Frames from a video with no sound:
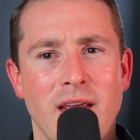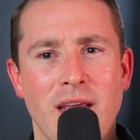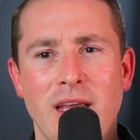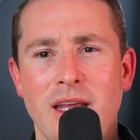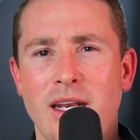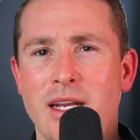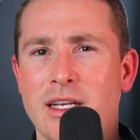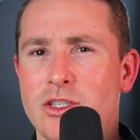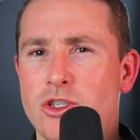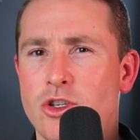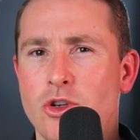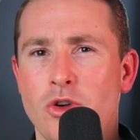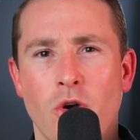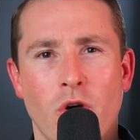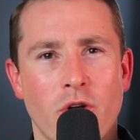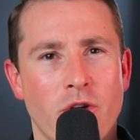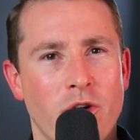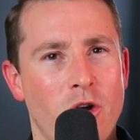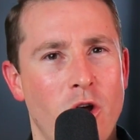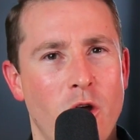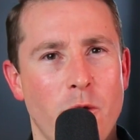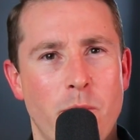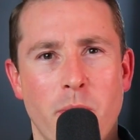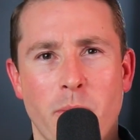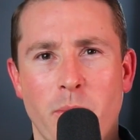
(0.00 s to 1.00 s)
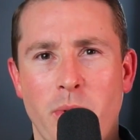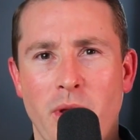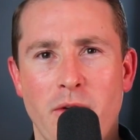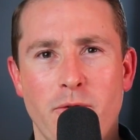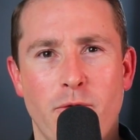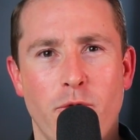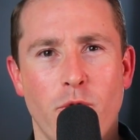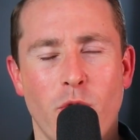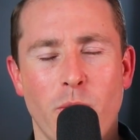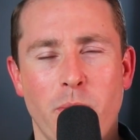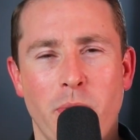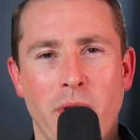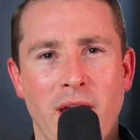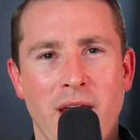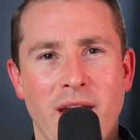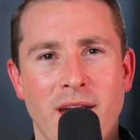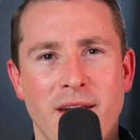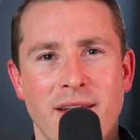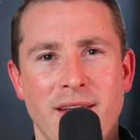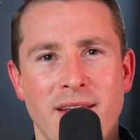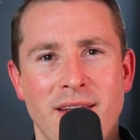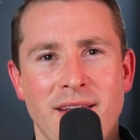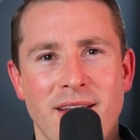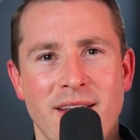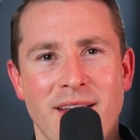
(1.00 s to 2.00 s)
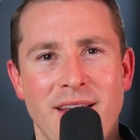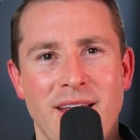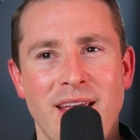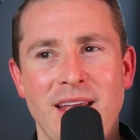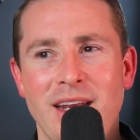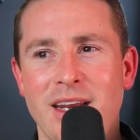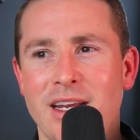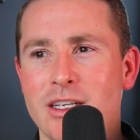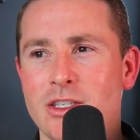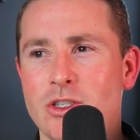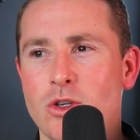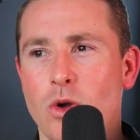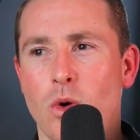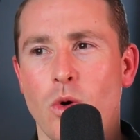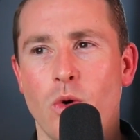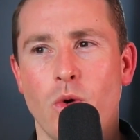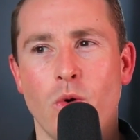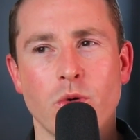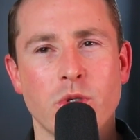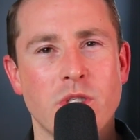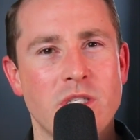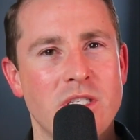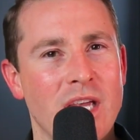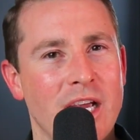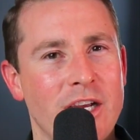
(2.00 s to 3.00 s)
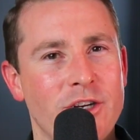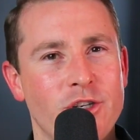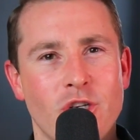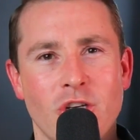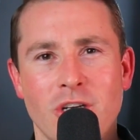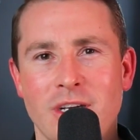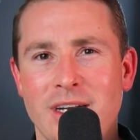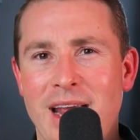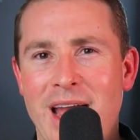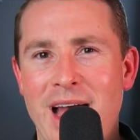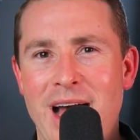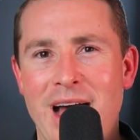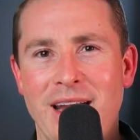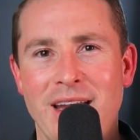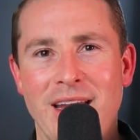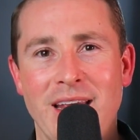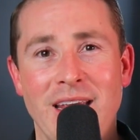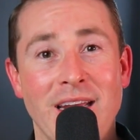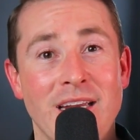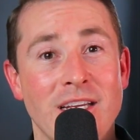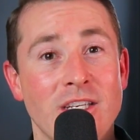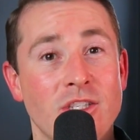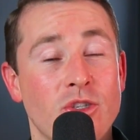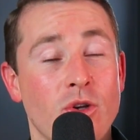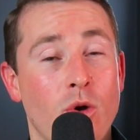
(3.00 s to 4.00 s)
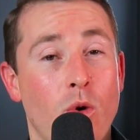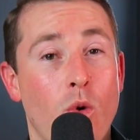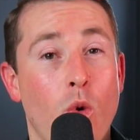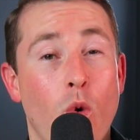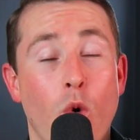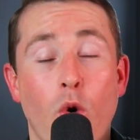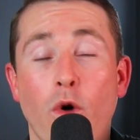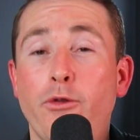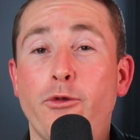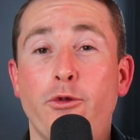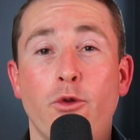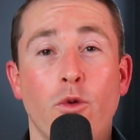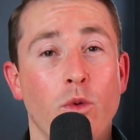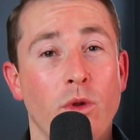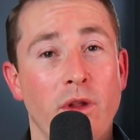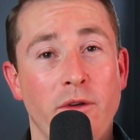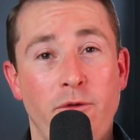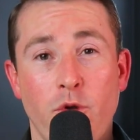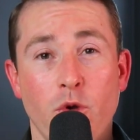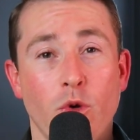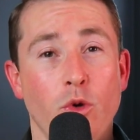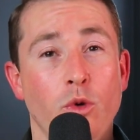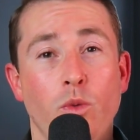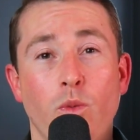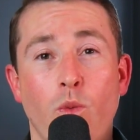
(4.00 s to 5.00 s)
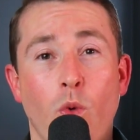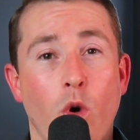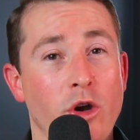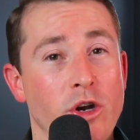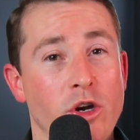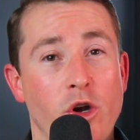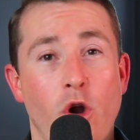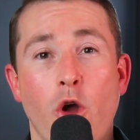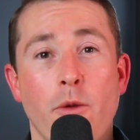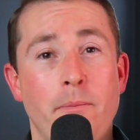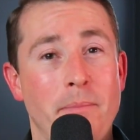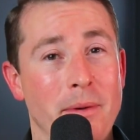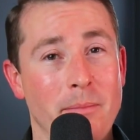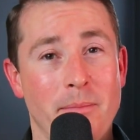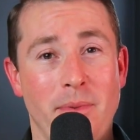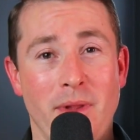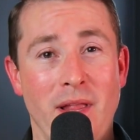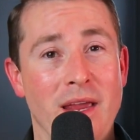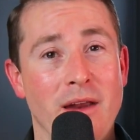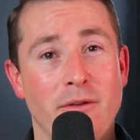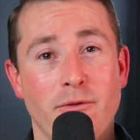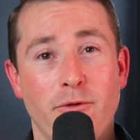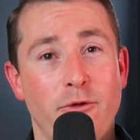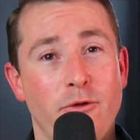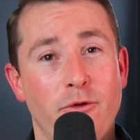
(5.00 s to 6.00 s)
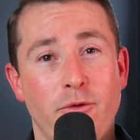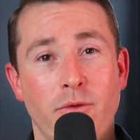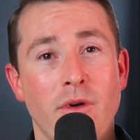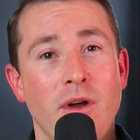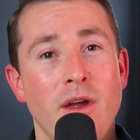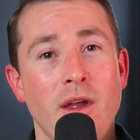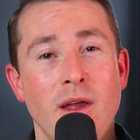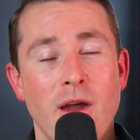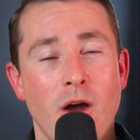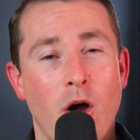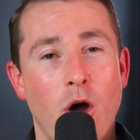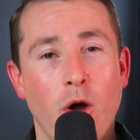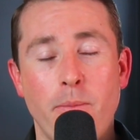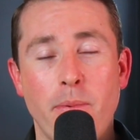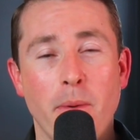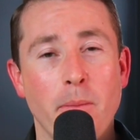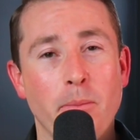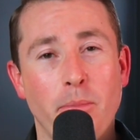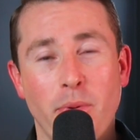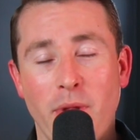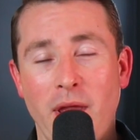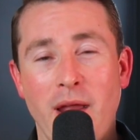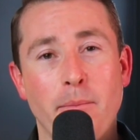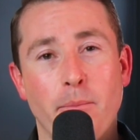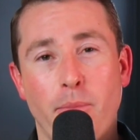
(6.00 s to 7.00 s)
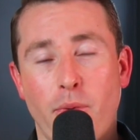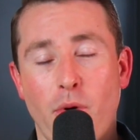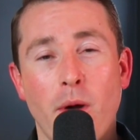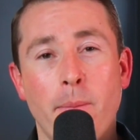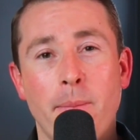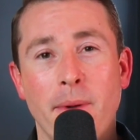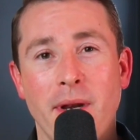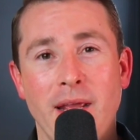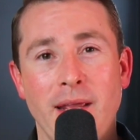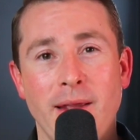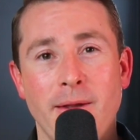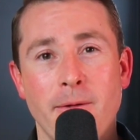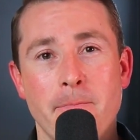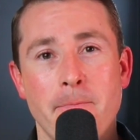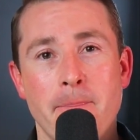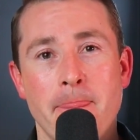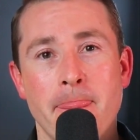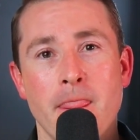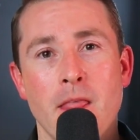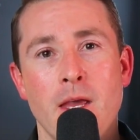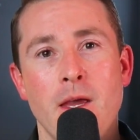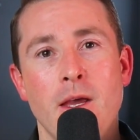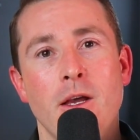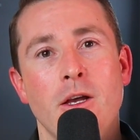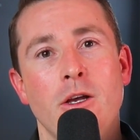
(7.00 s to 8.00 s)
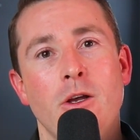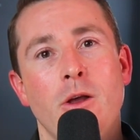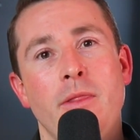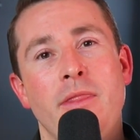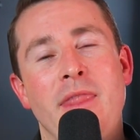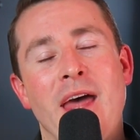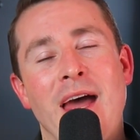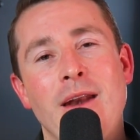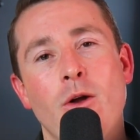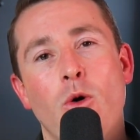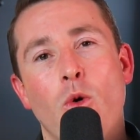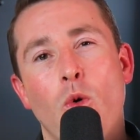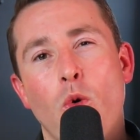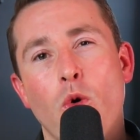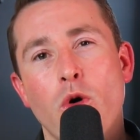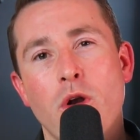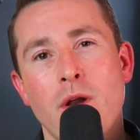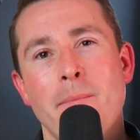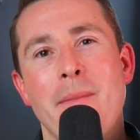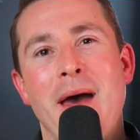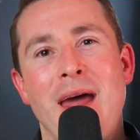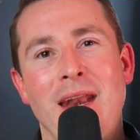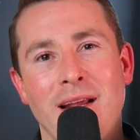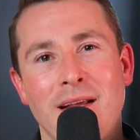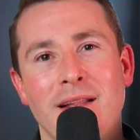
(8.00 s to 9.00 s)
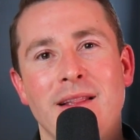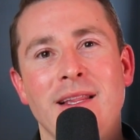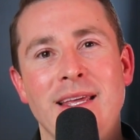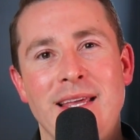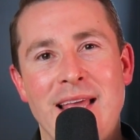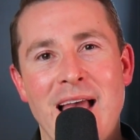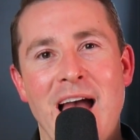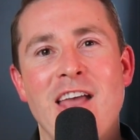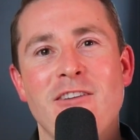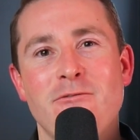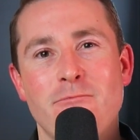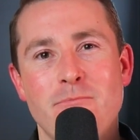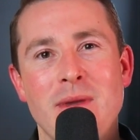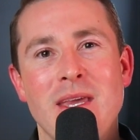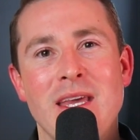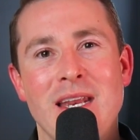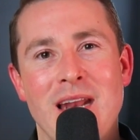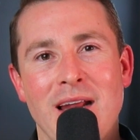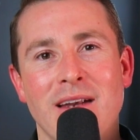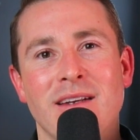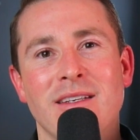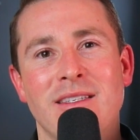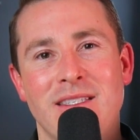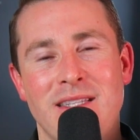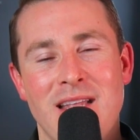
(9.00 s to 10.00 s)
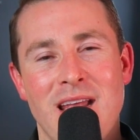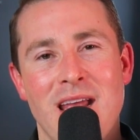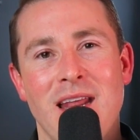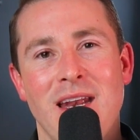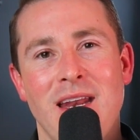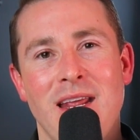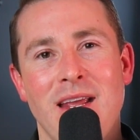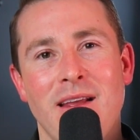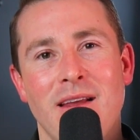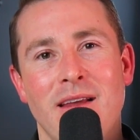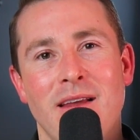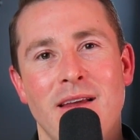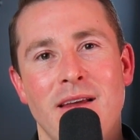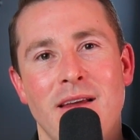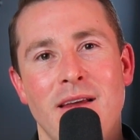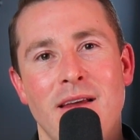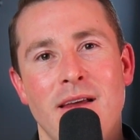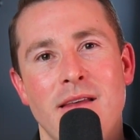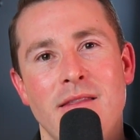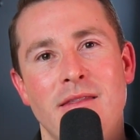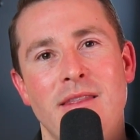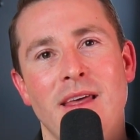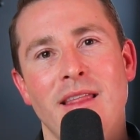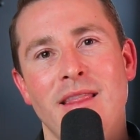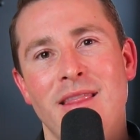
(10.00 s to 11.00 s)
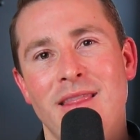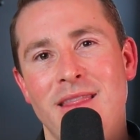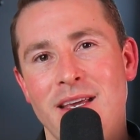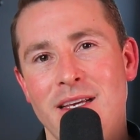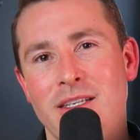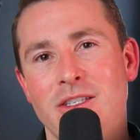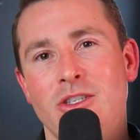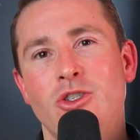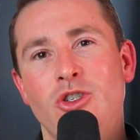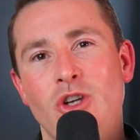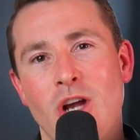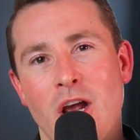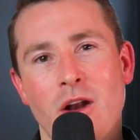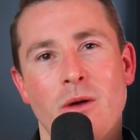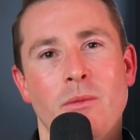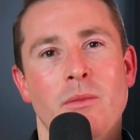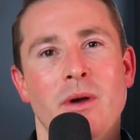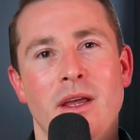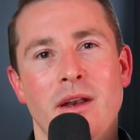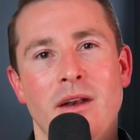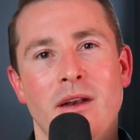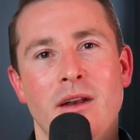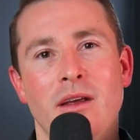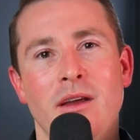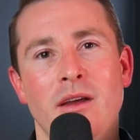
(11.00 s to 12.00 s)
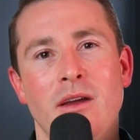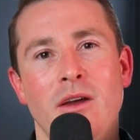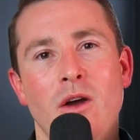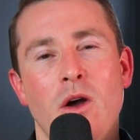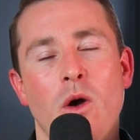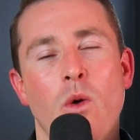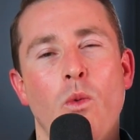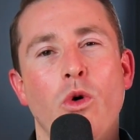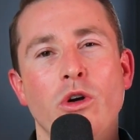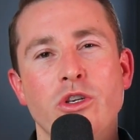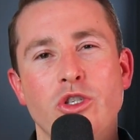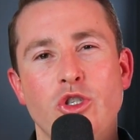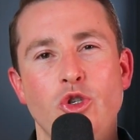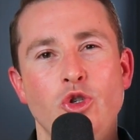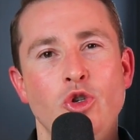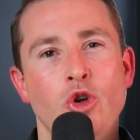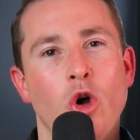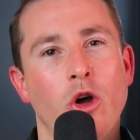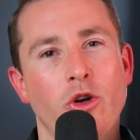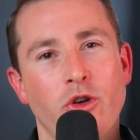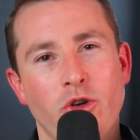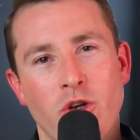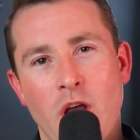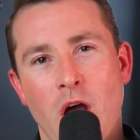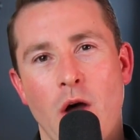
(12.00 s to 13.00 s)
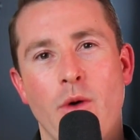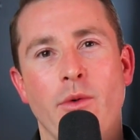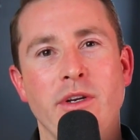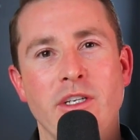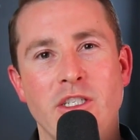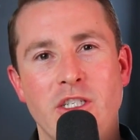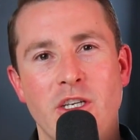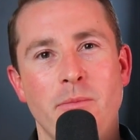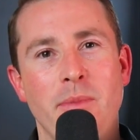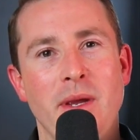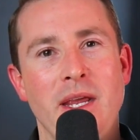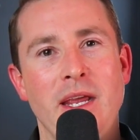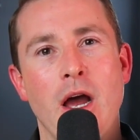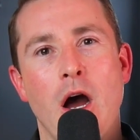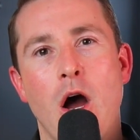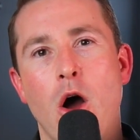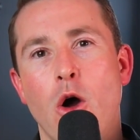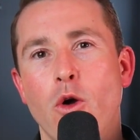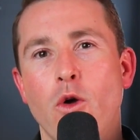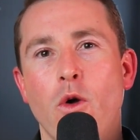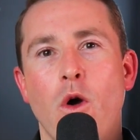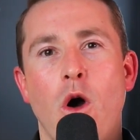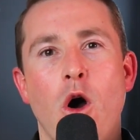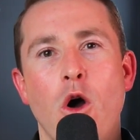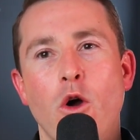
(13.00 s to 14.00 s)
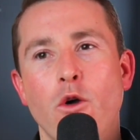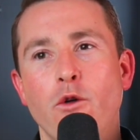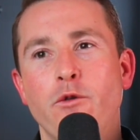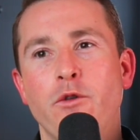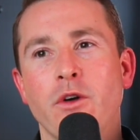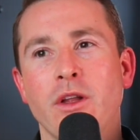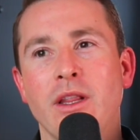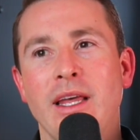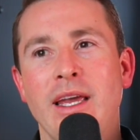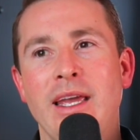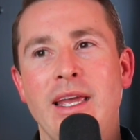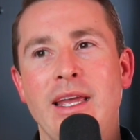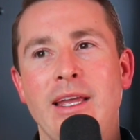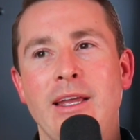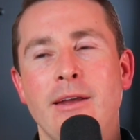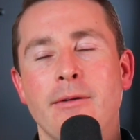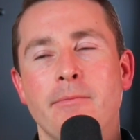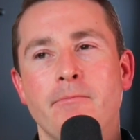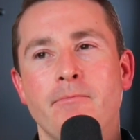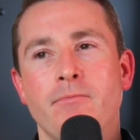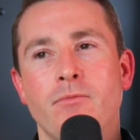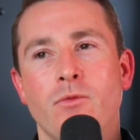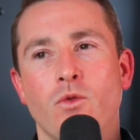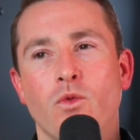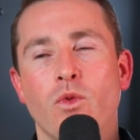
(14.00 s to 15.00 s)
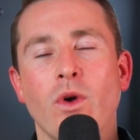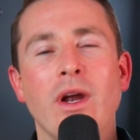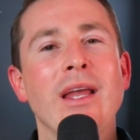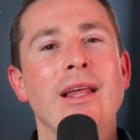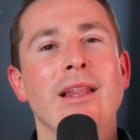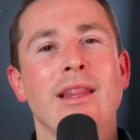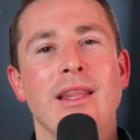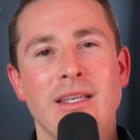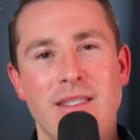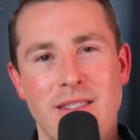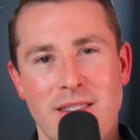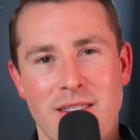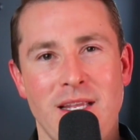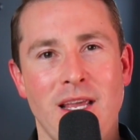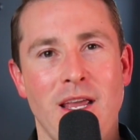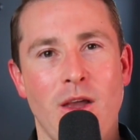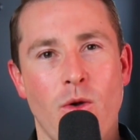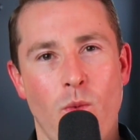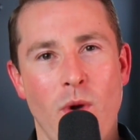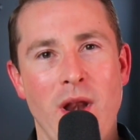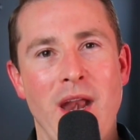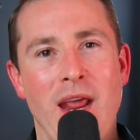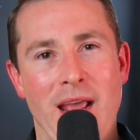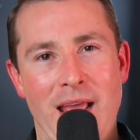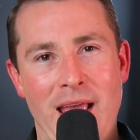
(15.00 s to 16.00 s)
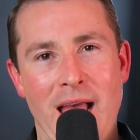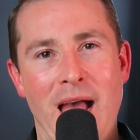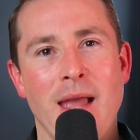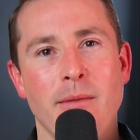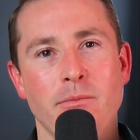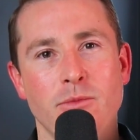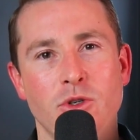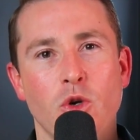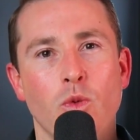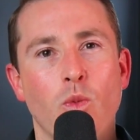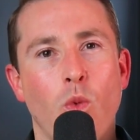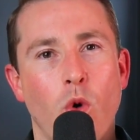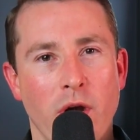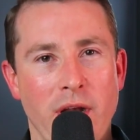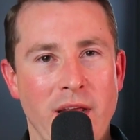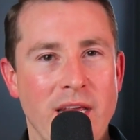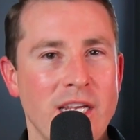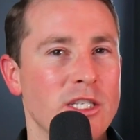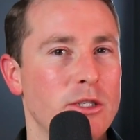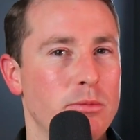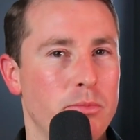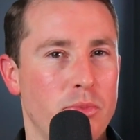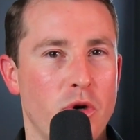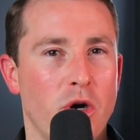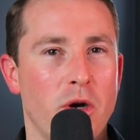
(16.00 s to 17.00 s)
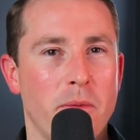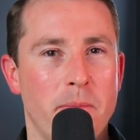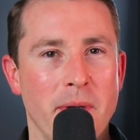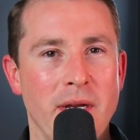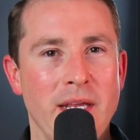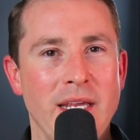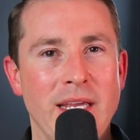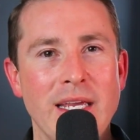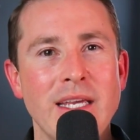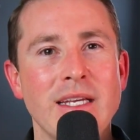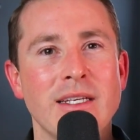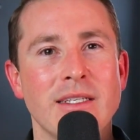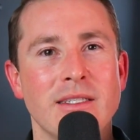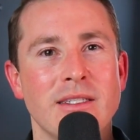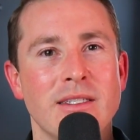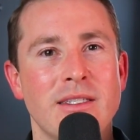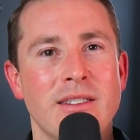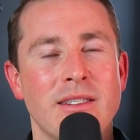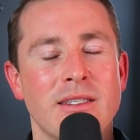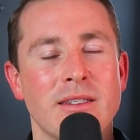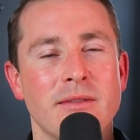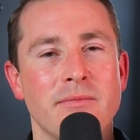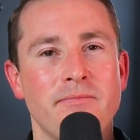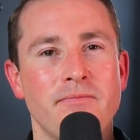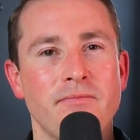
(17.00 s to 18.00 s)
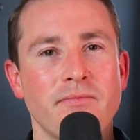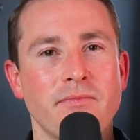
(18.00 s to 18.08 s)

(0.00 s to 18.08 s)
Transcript: It is not an open plan floor plan. It is all sectioned out. It is awful if you want an open plan property. That automatically gave me an understanding that this gentleman was not going to be overly realistic when it came to what his property is.